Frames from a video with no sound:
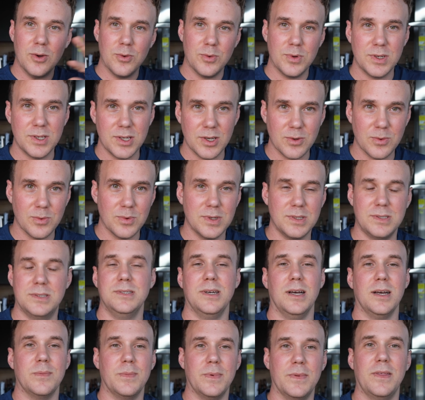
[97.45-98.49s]
We
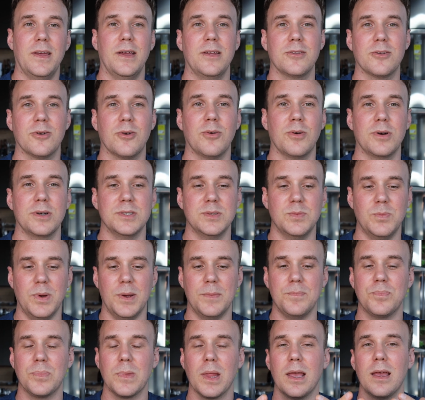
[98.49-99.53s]
talk about that in the course.
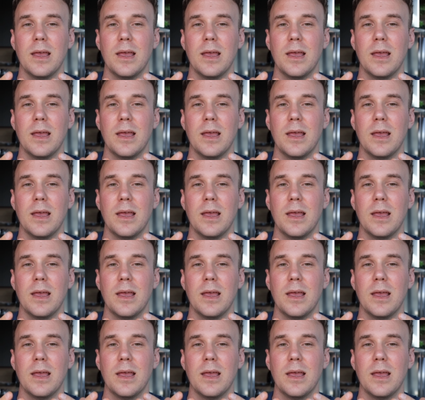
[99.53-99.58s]
But